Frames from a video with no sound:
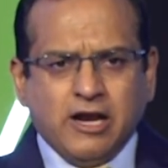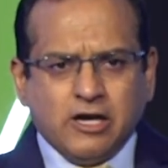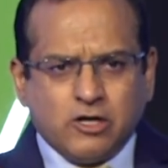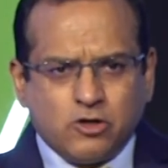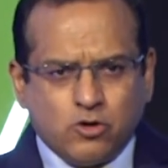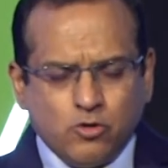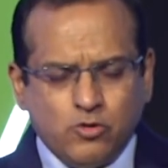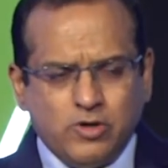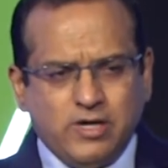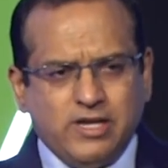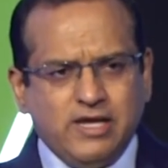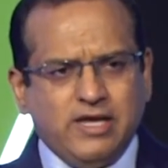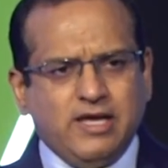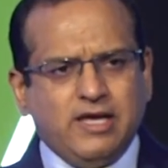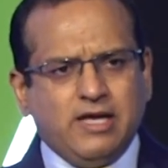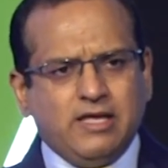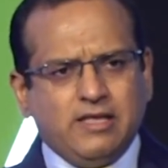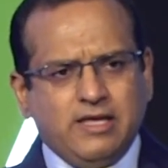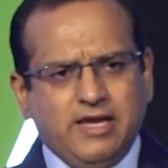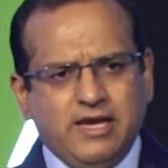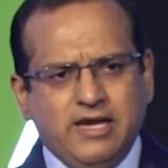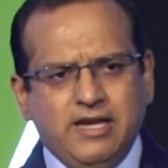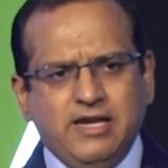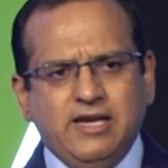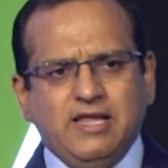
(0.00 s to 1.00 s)
Today,
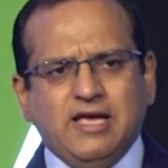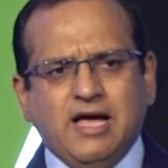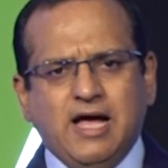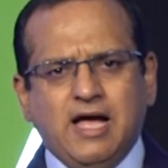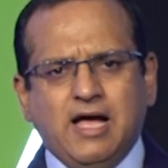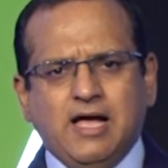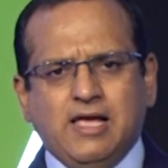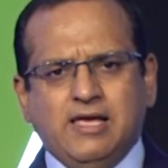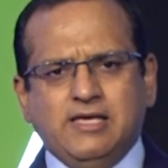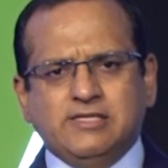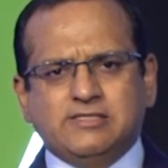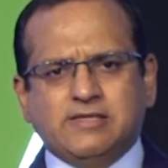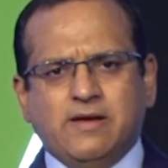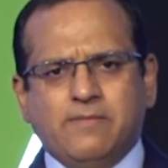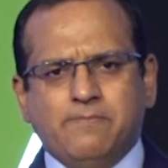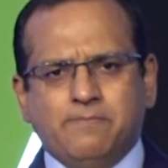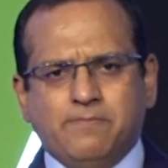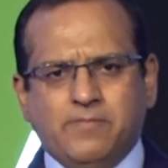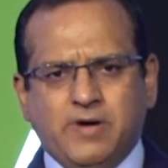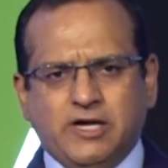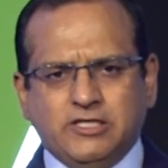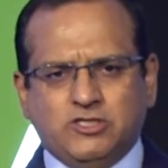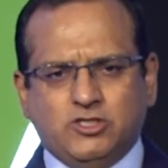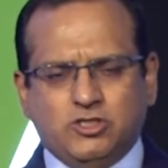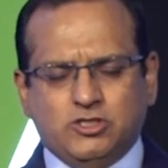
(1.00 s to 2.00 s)
India is a
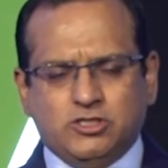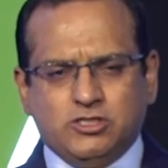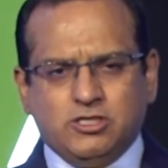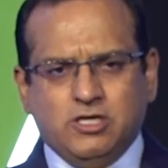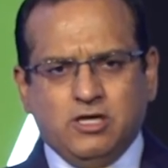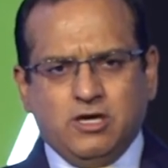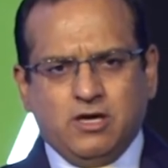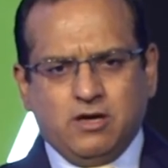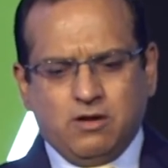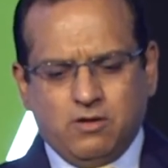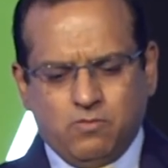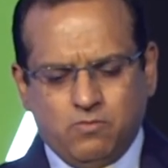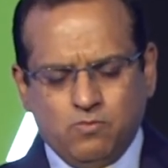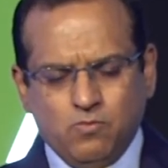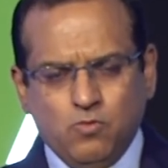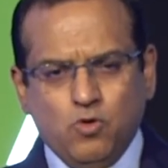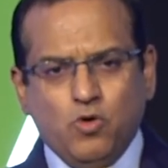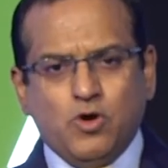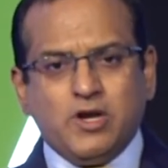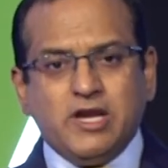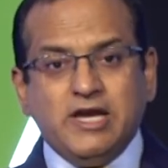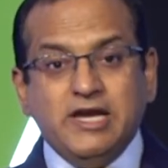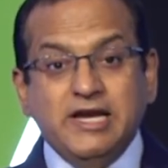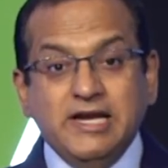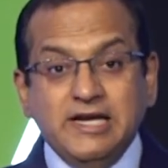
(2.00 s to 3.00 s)
much
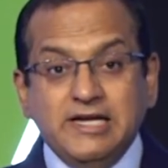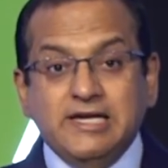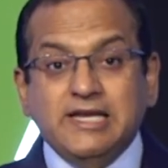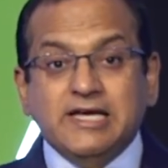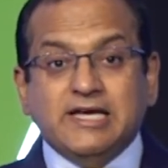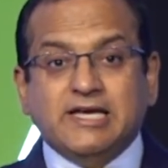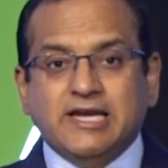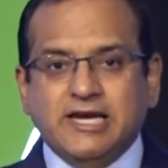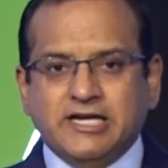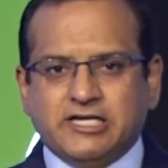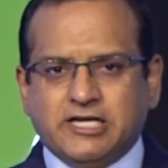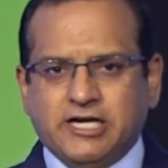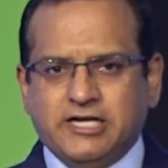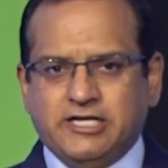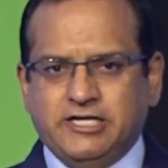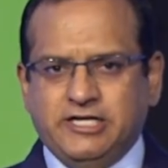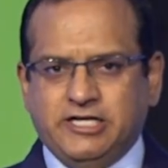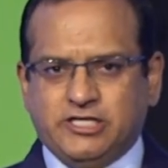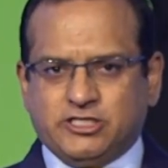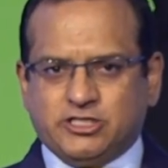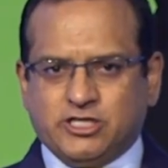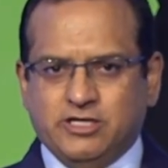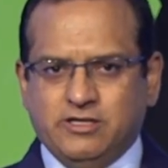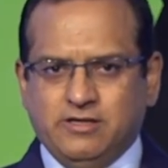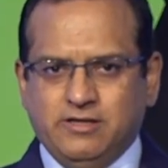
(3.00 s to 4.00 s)
more integrated
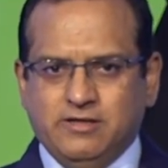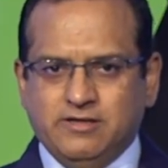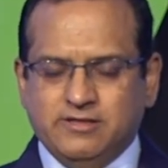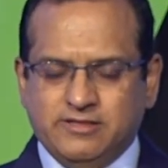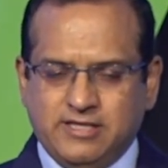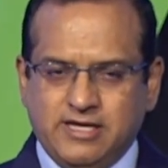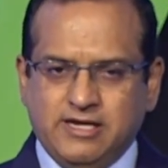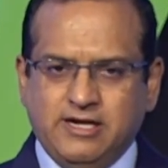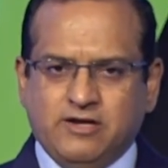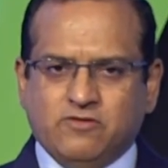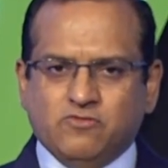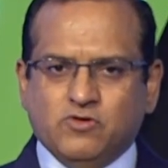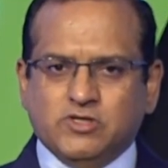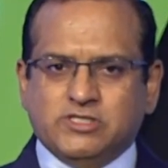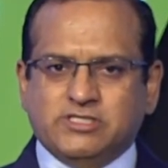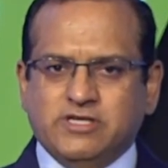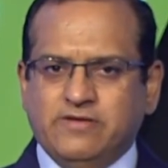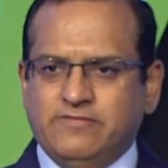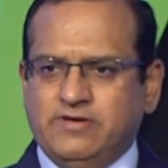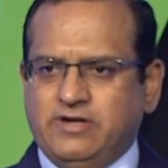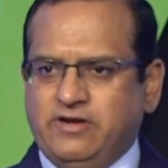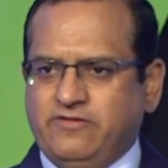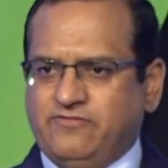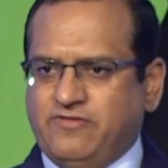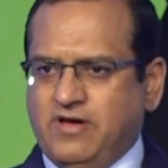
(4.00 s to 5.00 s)
nation than it was
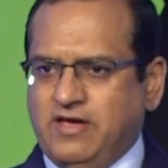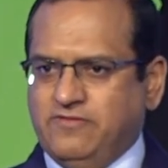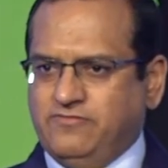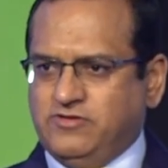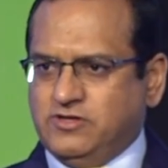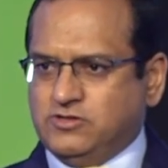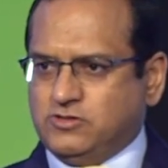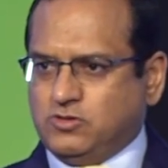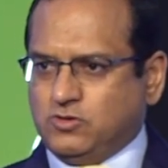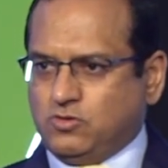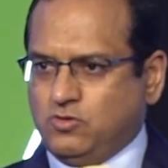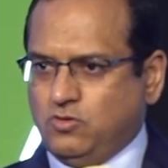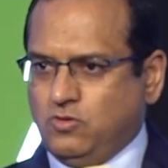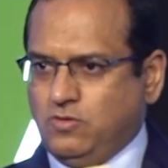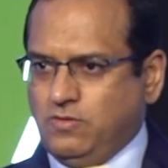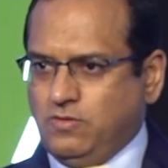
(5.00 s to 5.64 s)
75 years ago.